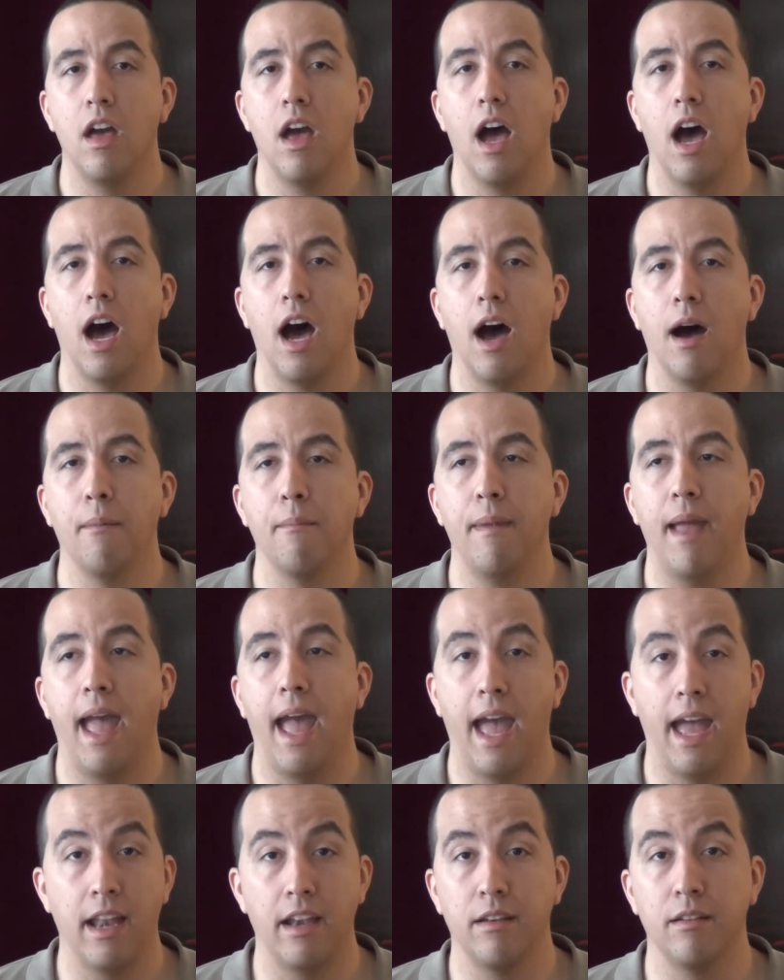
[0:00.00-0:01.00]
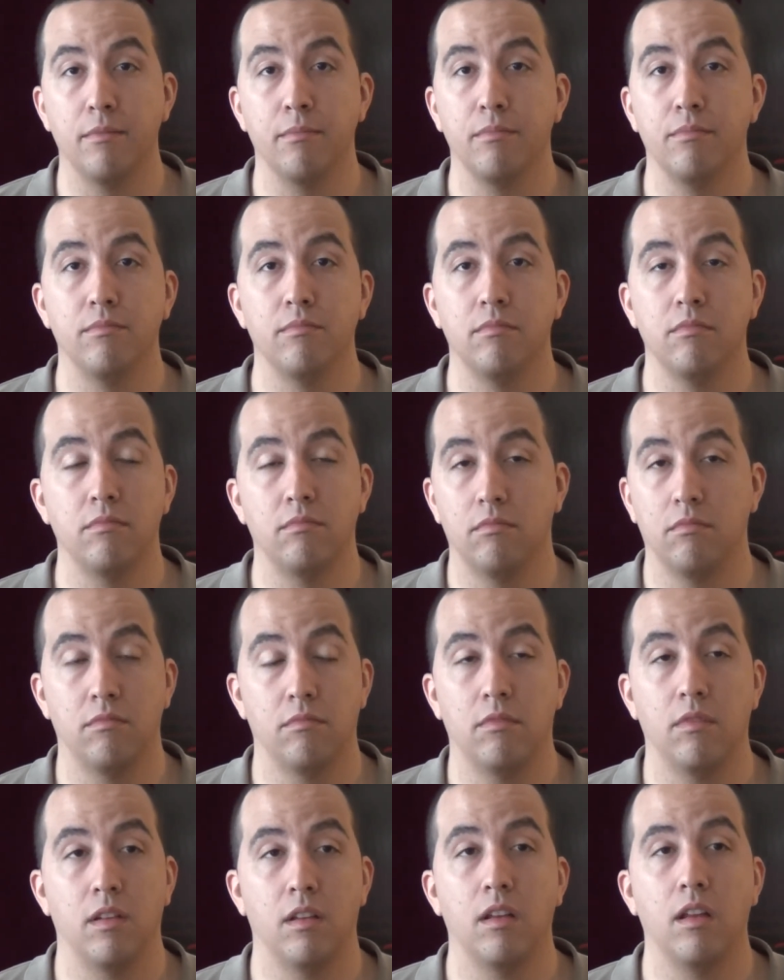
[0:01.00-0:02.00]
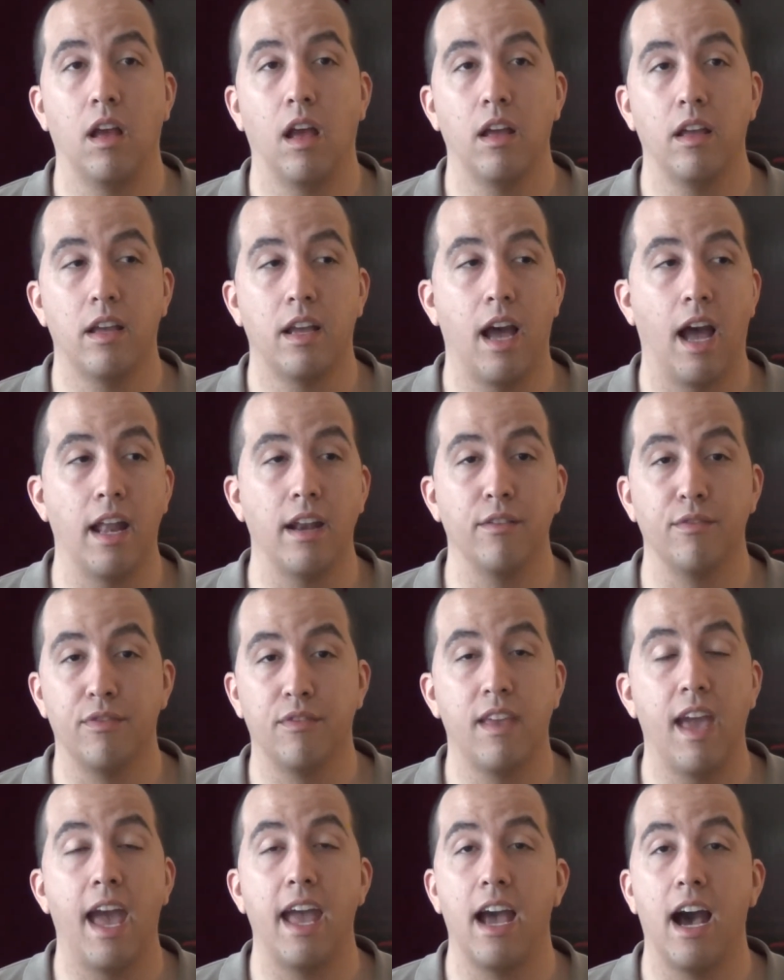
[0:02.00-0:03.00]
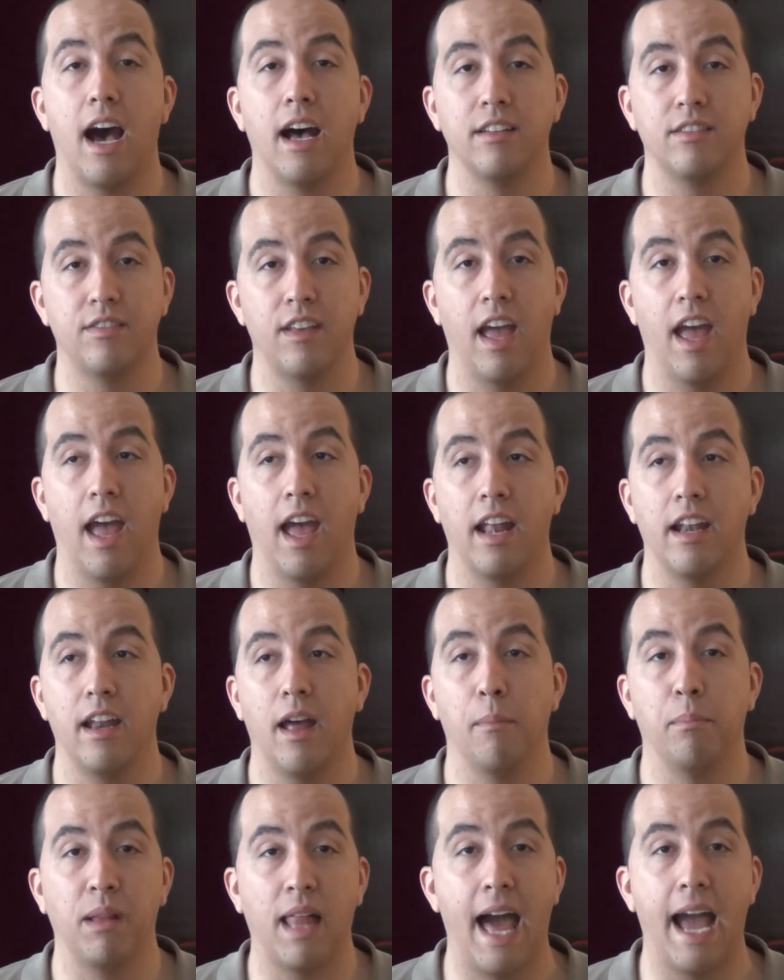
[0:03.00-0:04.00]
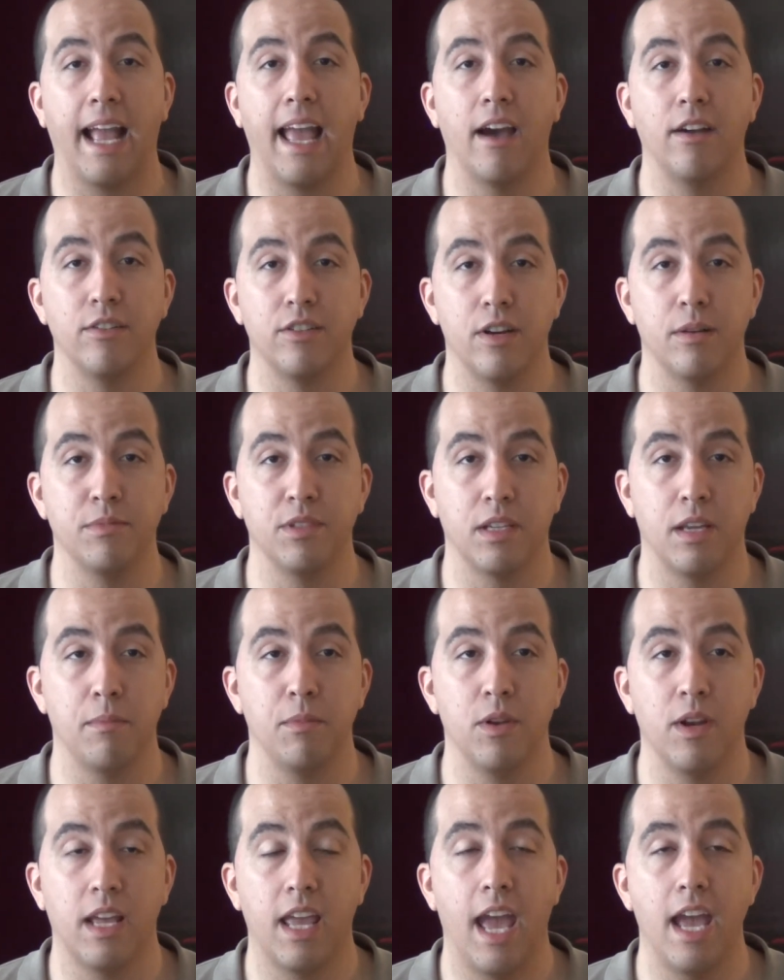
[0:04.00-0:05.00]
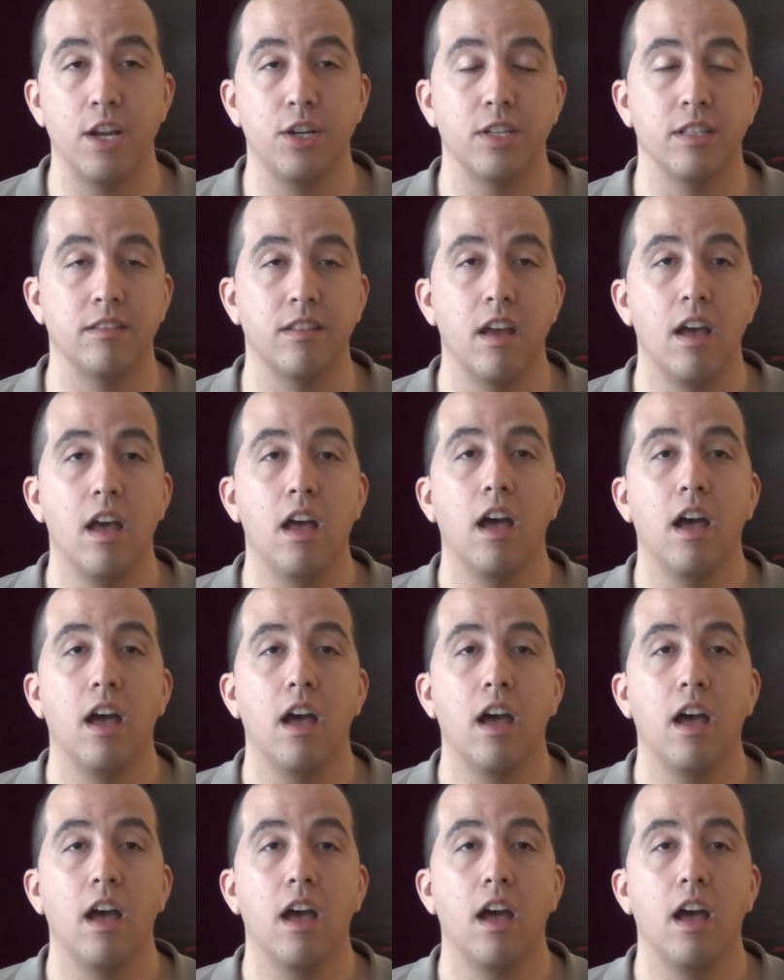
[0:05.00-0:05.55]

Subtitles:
and kind of chaos and a blackout in terms of communications.